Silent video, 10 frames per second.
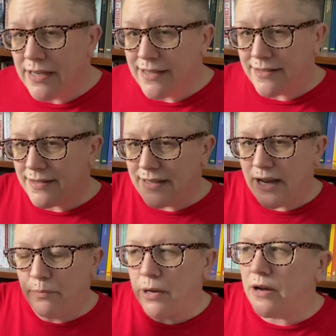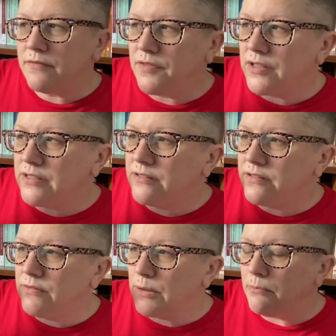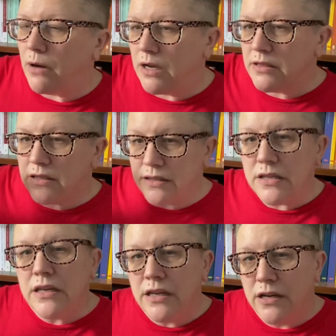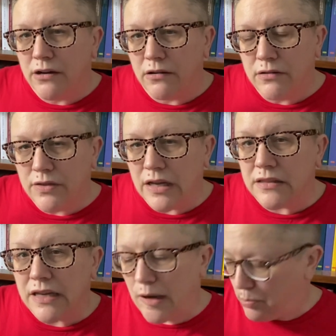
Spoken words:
has a stamp of the month and the year that that